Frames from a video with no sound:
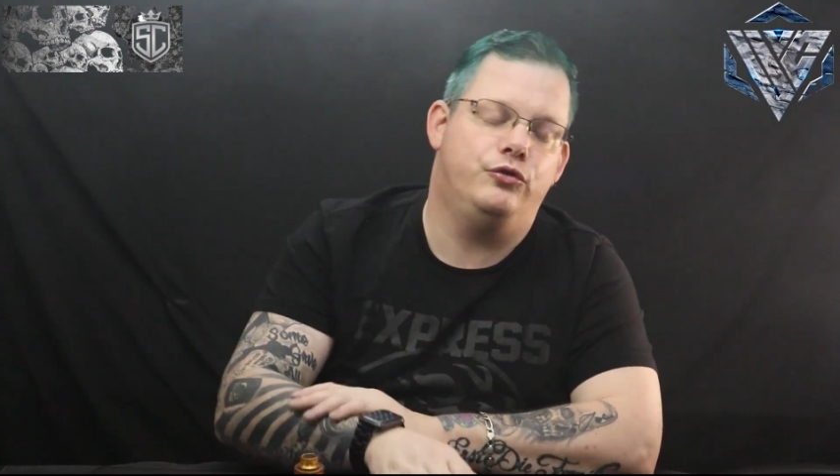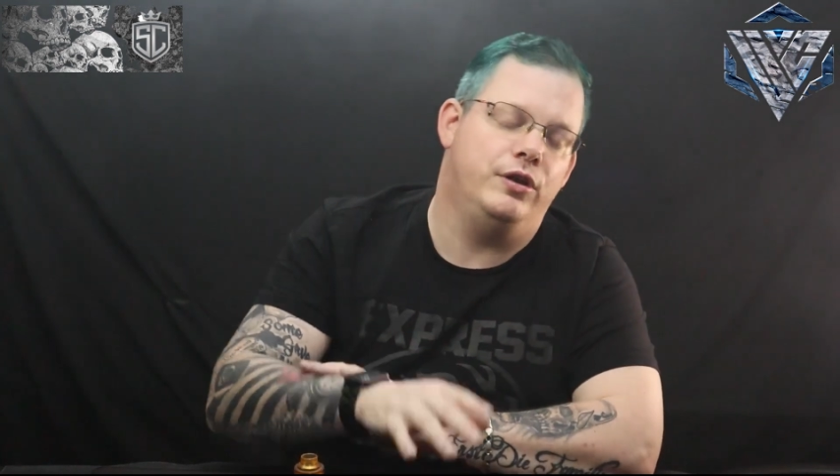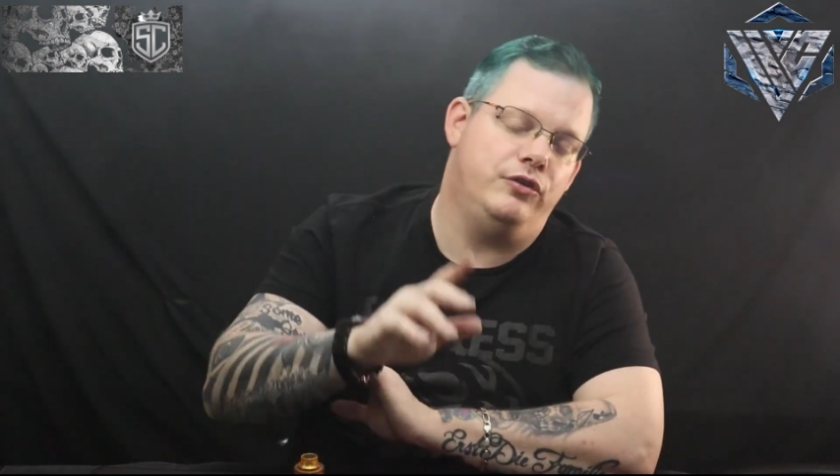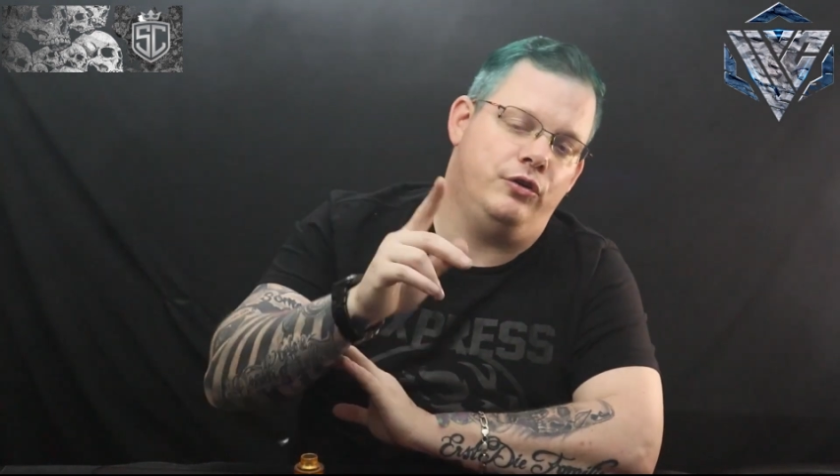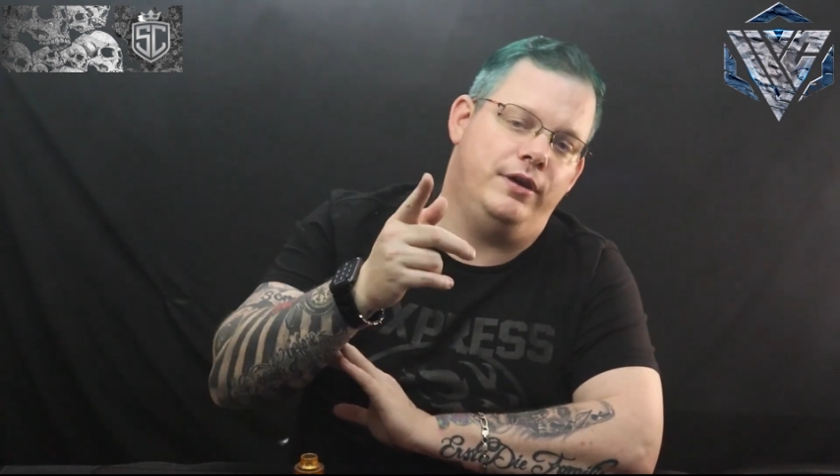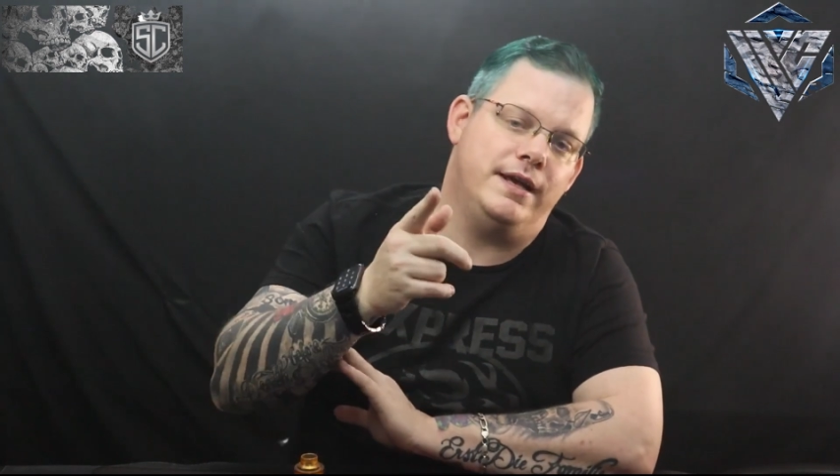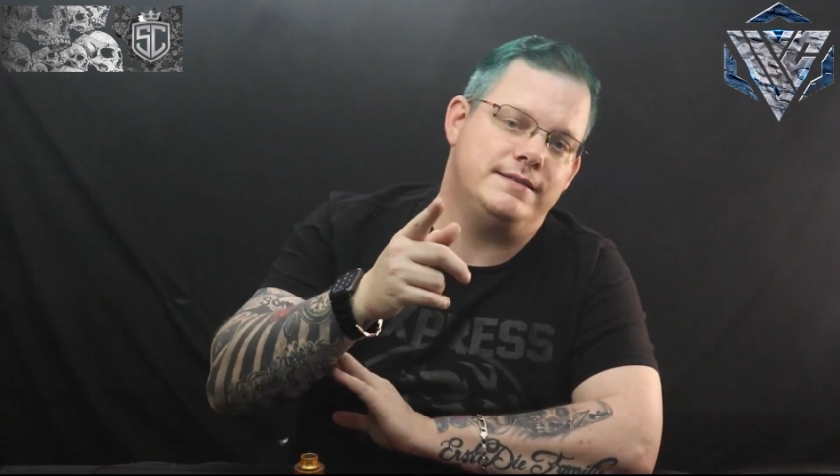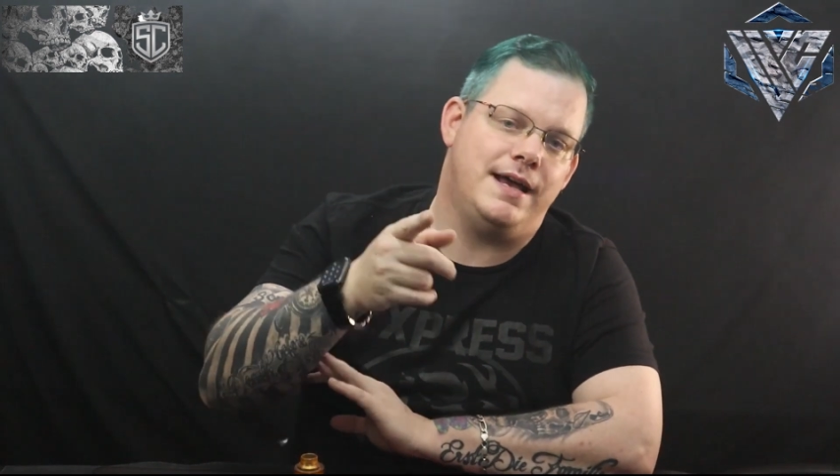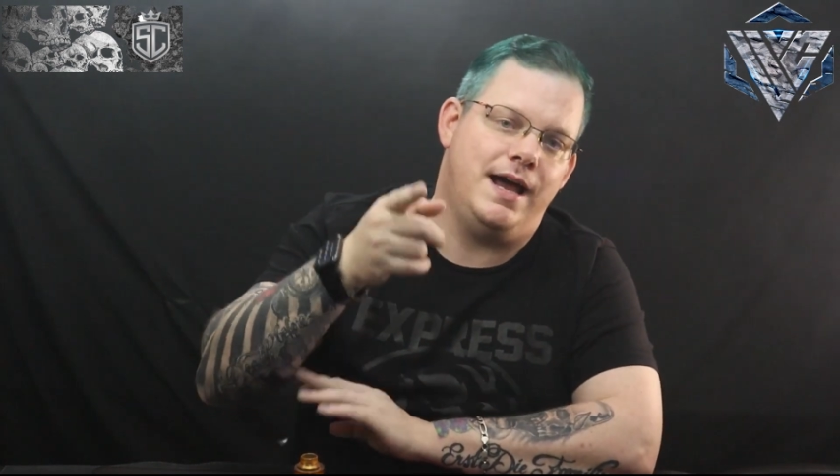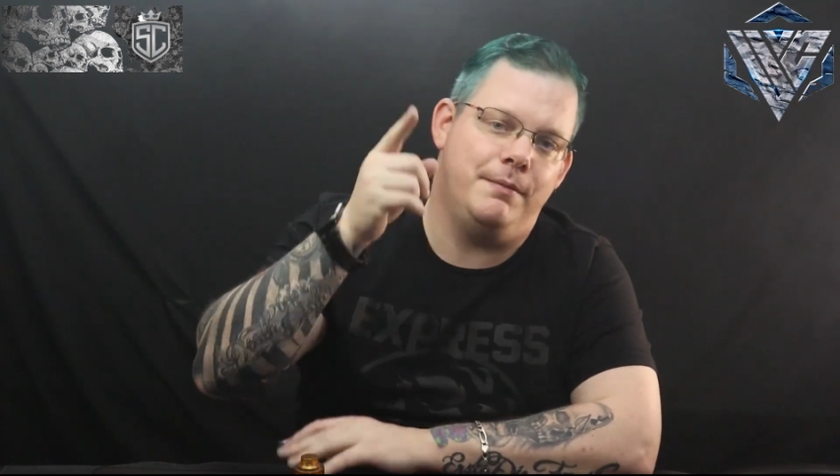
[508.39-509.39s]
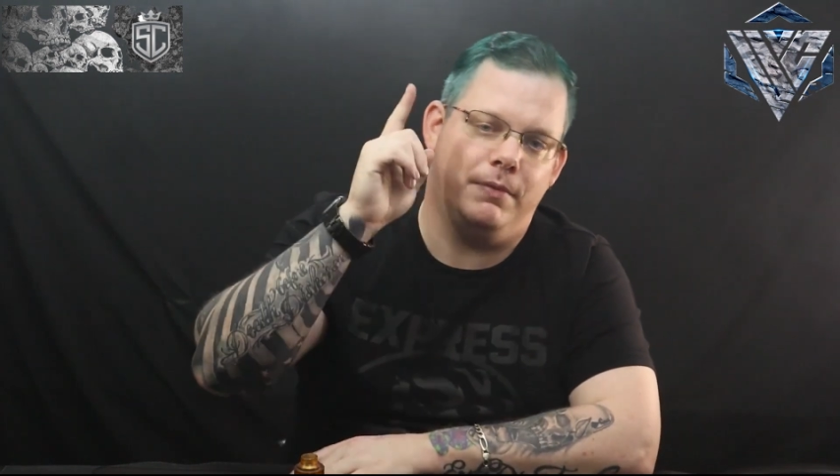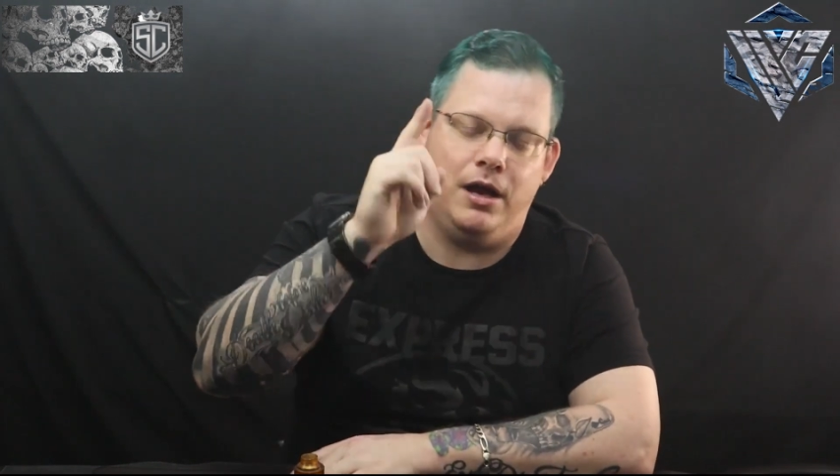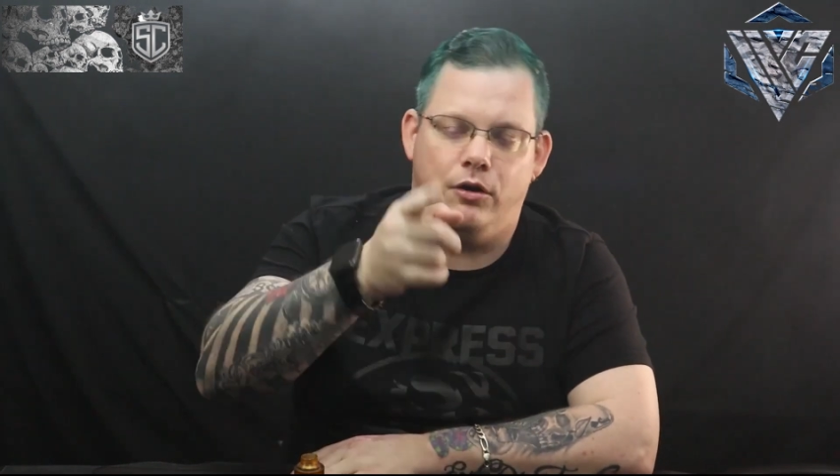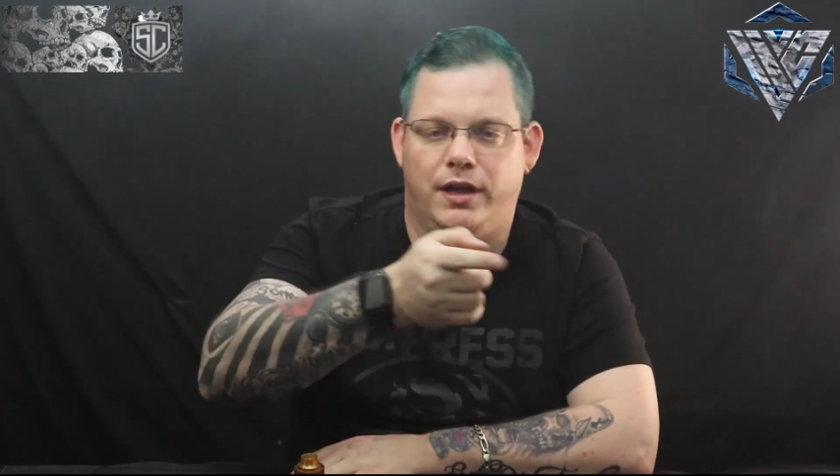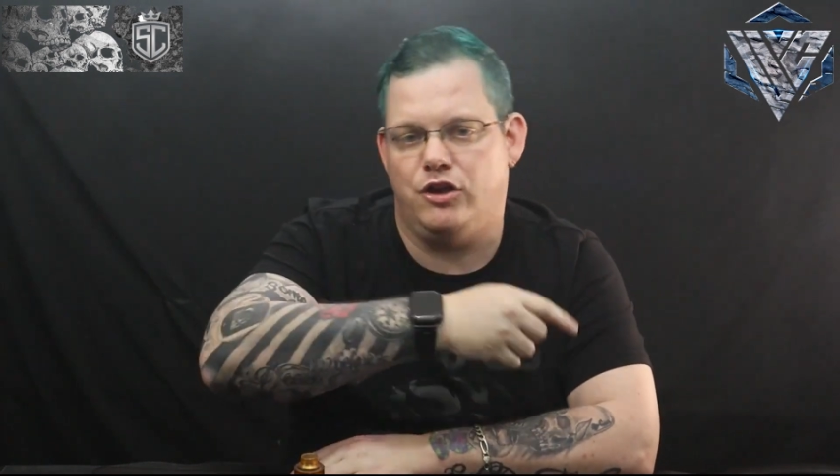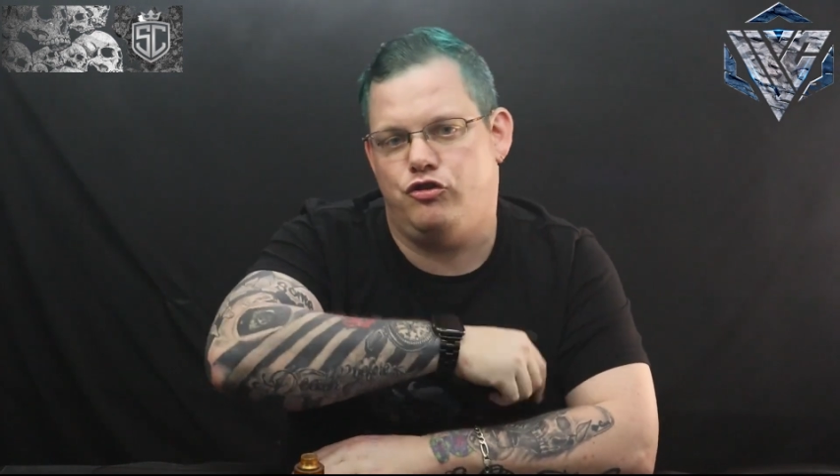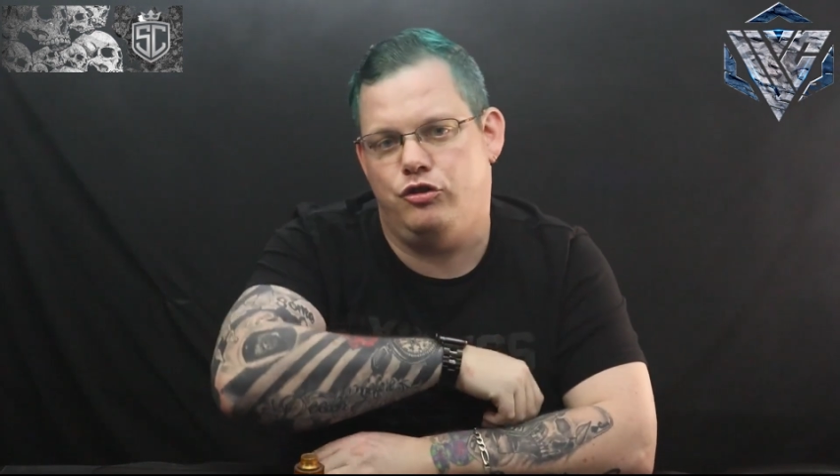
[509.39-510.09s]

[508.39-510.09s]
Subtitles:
So until next time, I'll catch